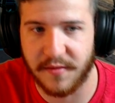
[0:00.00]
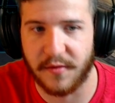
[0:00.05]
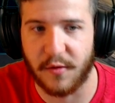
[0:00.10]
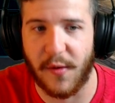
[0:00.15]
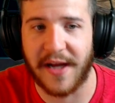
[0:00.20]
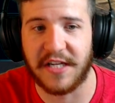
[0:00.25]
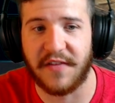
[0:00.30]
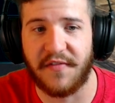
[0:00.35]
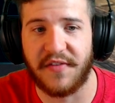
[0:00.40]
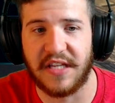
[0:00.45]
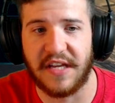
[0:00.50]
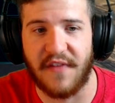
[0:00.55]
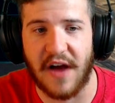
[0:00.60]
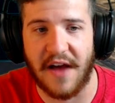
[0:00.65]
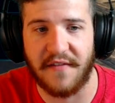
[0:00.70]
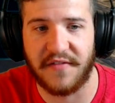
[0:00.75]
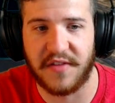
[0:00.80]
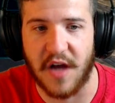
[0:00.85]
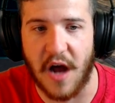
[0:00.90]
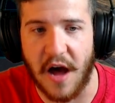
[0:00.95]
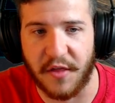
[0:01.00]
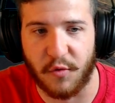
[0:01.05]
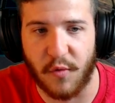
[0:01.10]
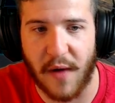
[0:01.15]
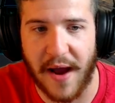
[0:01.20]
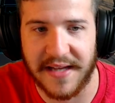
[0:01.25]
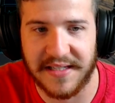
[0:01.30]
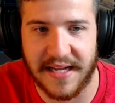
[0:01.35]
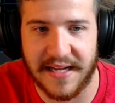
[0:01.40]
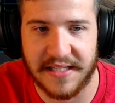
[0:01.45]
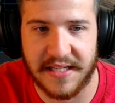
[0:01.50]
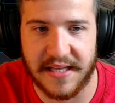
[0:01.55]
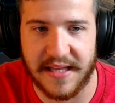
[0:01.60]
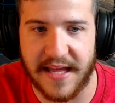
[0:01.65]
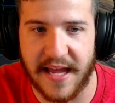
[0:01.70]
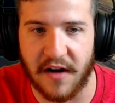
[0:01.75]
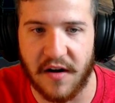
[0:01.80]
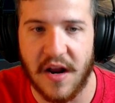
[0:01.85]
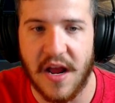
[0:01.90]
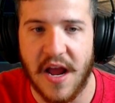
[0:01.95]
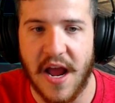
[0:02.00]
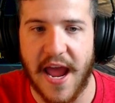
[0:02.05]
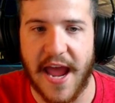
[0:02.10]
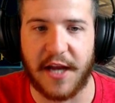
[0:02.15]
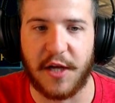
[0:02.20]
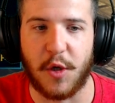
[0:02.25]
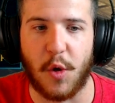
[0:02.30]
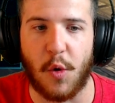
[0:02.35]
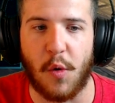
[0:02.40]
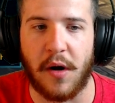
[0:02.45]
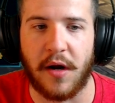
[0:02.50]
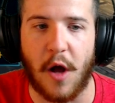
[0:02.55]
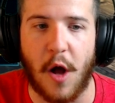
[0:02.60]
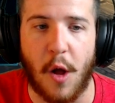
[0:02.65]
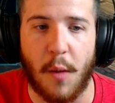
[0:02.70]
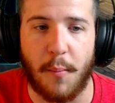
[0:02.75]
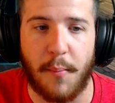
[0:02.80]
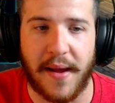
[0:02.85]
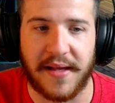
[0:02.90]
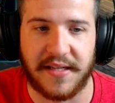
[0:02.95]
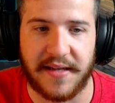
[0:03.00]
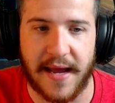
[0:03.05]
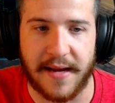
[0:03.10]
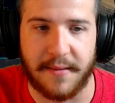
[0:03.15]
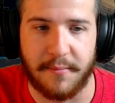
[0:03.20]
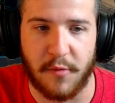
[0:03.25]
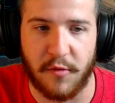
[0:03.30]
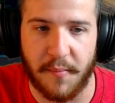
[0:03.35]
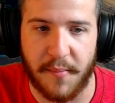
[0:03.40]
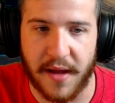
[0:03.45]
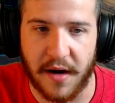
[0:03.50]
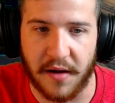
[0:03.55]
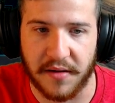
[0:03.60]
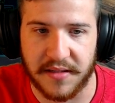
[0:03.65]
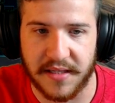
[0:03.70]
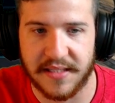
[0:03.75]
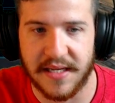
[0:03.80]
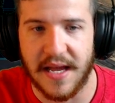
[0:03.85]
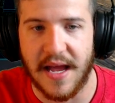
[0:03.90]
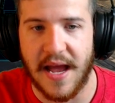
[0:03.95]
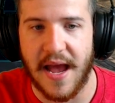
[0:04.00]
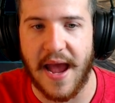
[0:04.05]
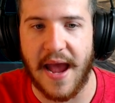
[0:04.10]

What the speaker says: The range of 55, Thoth rises into the air, ignoring all basic attack movement penalties.